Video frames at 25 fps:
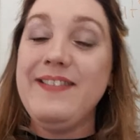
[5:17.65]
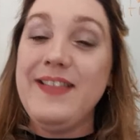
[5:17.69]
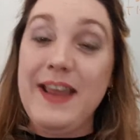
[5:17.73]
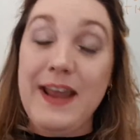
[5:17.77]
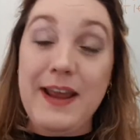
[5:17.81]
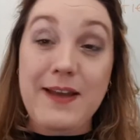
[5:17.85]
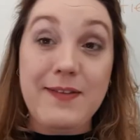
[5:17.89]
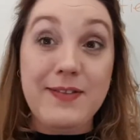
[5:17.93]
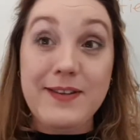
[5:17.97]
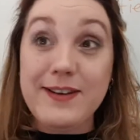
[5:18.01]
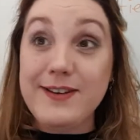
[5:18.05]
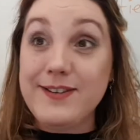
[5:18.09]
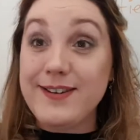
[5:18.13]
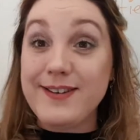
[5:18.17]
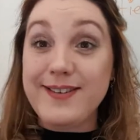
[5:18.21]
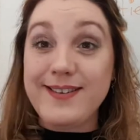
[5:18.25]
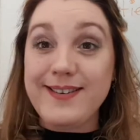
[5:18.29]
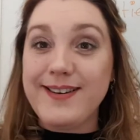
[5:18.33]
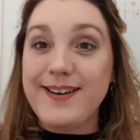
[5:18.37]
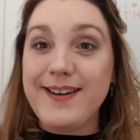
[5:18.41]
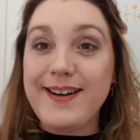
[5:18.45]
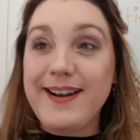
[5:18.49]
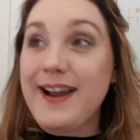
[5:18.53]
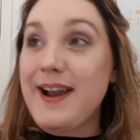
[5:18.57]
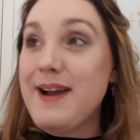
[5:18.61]
And they just
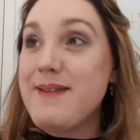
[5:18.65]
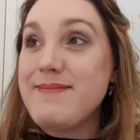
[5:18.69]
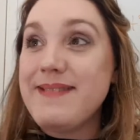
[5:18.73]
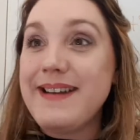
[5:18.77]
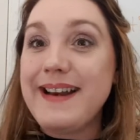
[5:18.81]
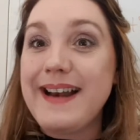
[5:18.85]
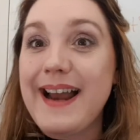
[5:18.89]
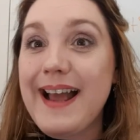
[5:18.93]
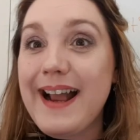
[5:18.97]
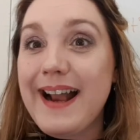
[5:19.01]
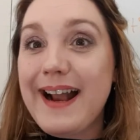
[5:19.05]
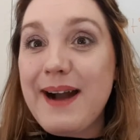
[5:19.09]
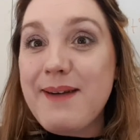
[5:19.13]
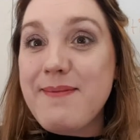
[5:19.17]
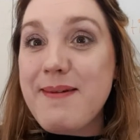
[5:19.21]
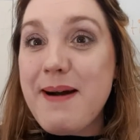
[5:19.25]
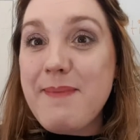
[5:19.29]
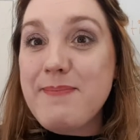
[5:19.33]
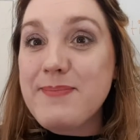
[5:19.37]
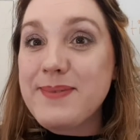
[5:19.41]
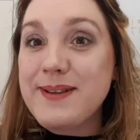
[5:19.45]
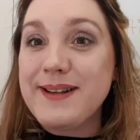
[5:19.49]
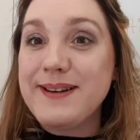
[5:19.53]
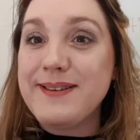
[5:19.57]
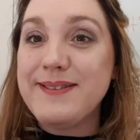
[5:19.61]
look at me like I'm
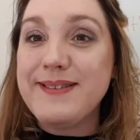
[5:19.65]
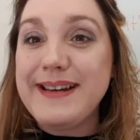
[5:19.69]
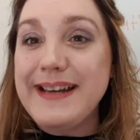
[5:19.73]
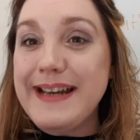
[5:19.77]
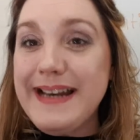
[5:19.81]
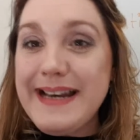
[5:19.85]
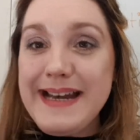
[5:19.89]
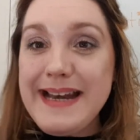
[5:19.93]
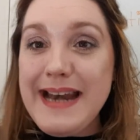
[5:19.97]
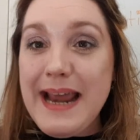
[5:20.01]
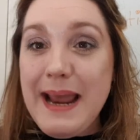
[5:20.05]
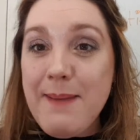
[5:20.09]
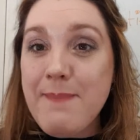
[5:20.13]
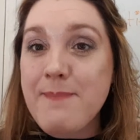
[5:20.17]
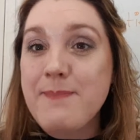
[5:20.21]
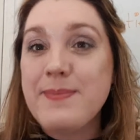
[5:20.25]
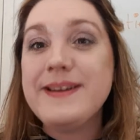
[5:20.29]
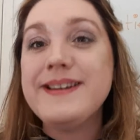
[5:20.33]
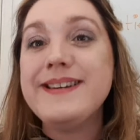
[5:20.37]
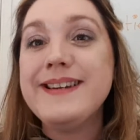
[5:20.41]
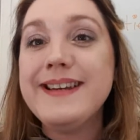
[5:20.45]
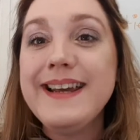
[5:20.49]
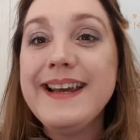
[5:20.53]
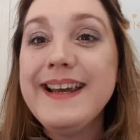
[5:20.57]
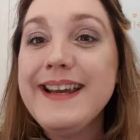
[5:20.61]
absolutely
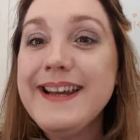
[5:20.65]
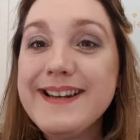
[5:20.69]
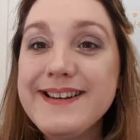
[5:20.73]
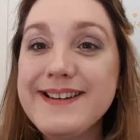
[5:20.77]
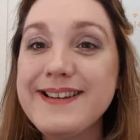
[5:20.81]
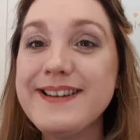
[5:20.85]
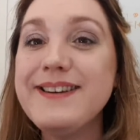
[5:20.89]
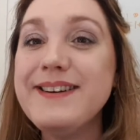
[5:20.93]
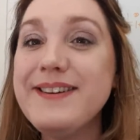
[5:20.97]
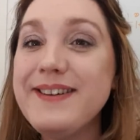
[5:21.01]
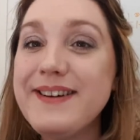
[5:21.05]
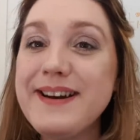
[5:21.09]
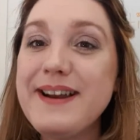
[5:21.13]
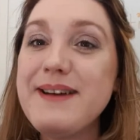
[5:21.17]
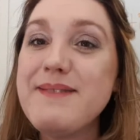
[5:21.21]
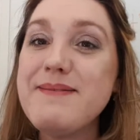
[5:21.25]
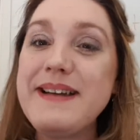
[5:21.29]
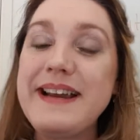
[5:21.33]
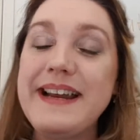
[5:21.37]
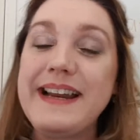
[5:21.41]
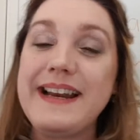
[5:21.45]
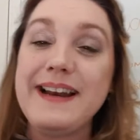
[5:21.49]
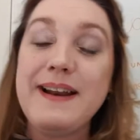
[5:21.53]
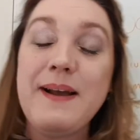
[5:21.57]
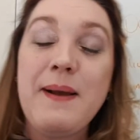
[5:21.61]
nipped. Do you know what I
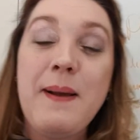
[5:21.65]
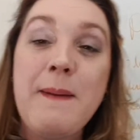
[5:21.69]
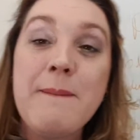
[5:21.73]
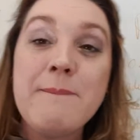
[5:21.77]
mean?